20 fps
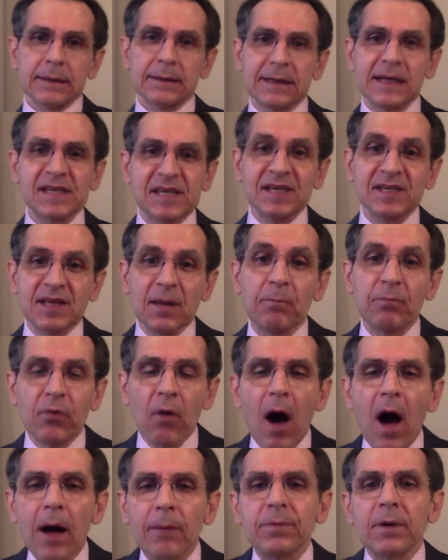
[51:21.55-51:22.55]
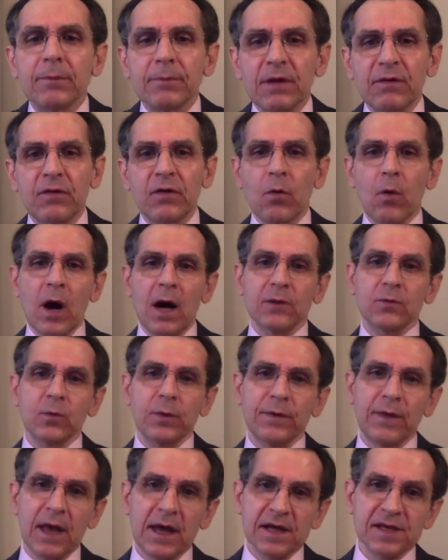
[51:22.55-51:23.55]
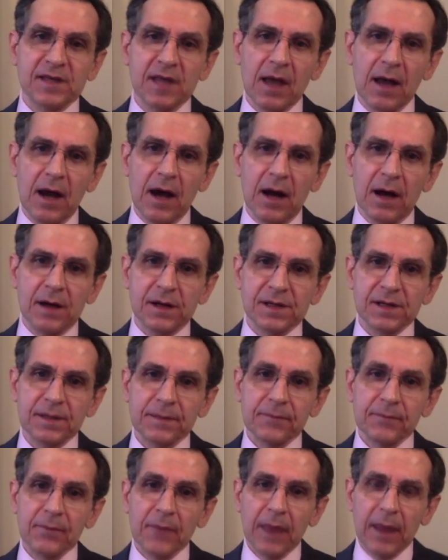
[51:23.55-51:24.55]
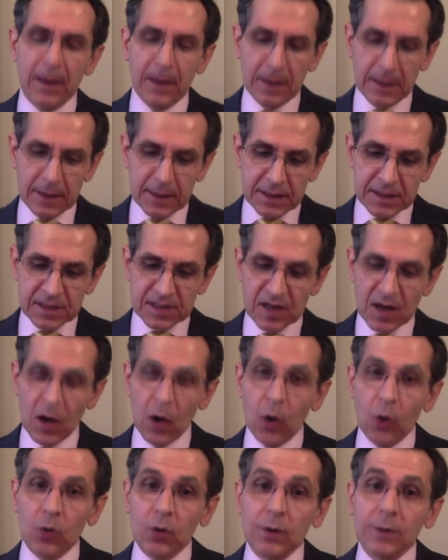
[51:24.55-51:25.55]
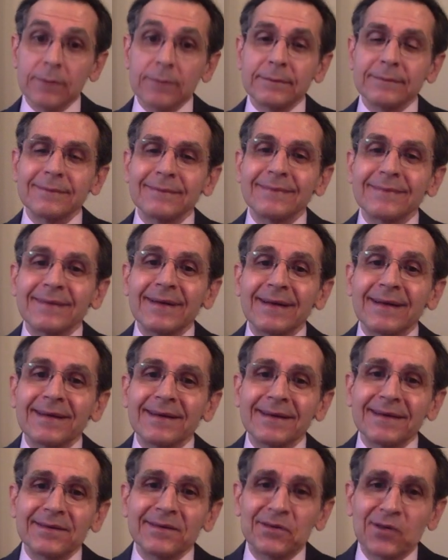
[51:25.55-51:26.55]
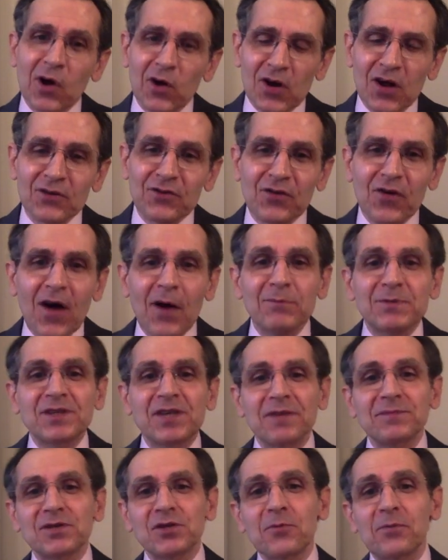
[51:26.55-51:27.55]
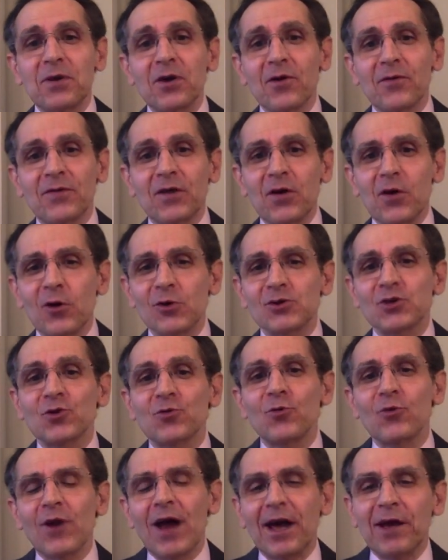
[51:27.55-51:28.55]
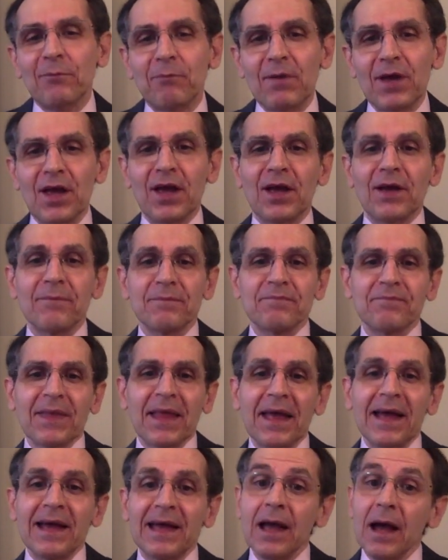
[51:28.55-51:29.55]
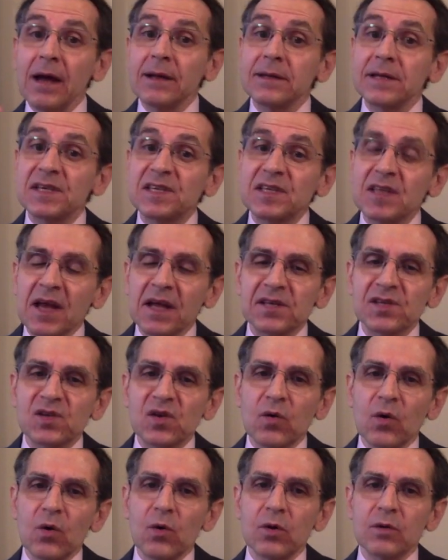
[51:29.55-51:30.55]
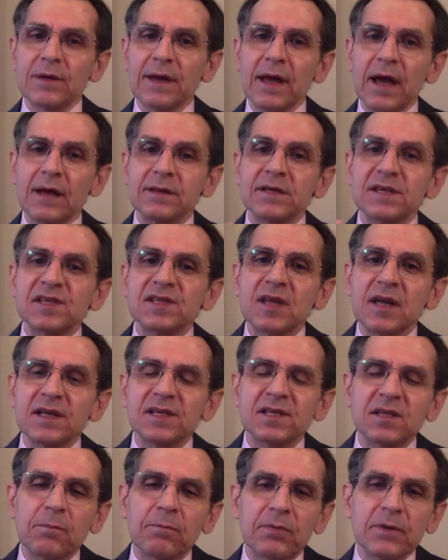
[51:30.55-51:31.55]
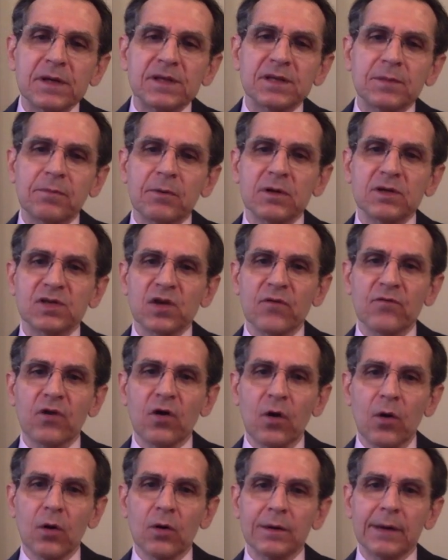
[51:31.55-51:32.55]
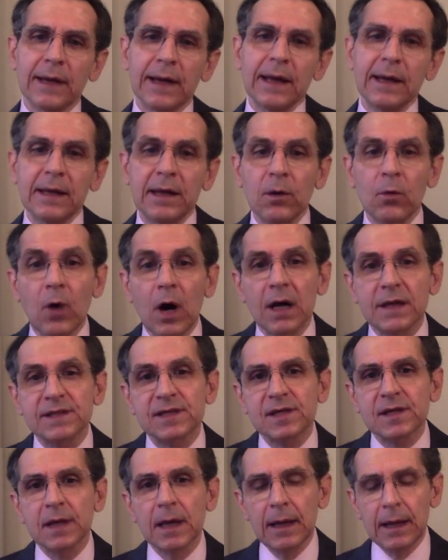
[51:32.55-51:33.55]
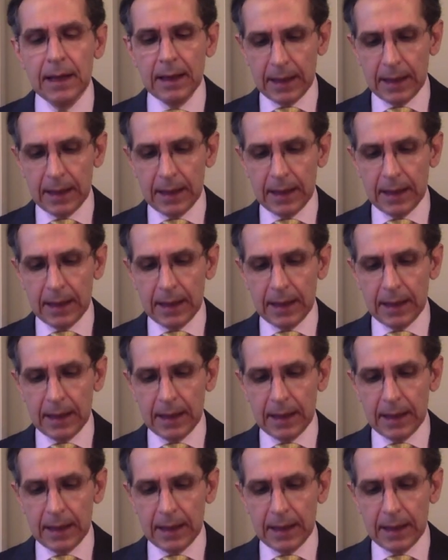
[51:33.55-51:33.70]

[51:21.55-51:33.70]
This is the problem, if you want, with the SDRs. So Donald Trump seems to be of the old school like me. He understands gold. He understands the principles of gold, and he wants.